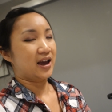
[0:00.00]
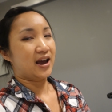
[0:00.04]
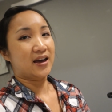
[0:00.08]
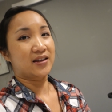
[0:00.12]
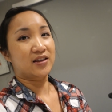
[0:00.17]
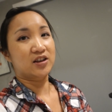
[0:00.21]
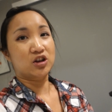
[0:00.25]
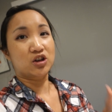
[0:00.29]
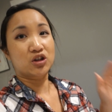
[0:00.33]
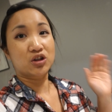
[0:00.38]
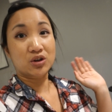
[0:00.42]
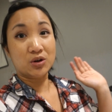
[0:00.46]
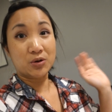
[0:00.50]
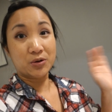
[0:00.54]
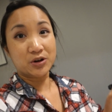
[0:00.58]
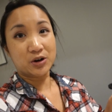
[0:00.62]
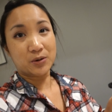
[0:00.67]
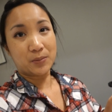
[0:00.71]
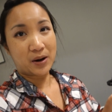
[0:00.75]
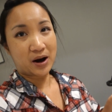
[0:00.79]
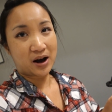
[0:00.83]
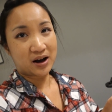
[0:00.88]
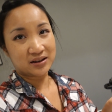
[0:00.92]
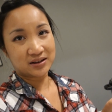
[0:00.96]
And then you throw in
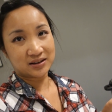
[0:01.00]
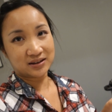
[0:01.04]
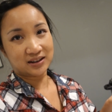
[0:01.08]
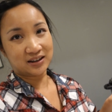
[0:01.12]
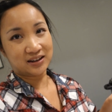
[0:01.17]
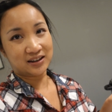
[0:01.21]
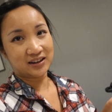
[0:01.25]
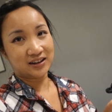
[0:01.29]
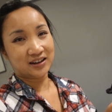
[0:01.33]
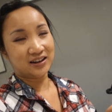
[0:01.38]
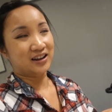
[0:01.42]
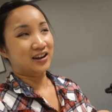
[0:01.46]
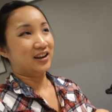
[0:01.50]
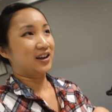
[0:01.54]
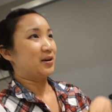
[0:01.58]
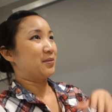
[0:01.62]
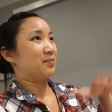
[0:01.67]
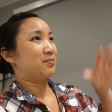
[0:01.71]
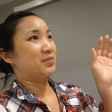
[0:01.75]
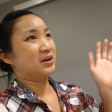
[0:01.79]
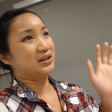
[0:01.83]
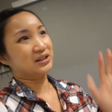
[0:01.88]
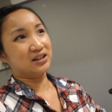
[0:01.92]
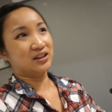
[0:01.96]
your pasta,
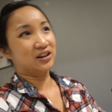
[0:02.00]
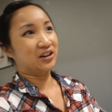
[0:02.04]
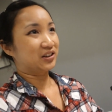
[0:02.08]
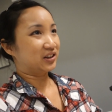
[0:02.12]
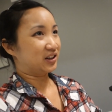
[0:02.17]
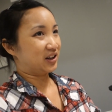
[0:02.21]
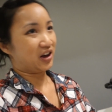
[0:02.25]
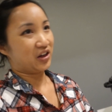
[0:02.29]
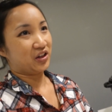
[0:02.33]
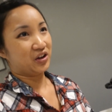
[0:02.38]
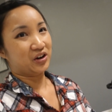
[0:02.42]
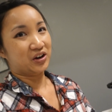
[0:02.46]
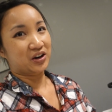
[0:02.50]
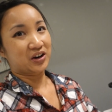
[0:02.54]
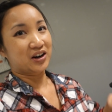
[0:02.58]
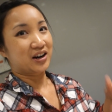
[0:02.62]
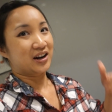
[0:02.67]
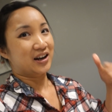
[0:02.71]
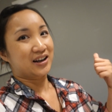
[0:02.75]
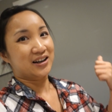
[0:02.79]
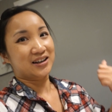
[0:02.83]
mix it all together,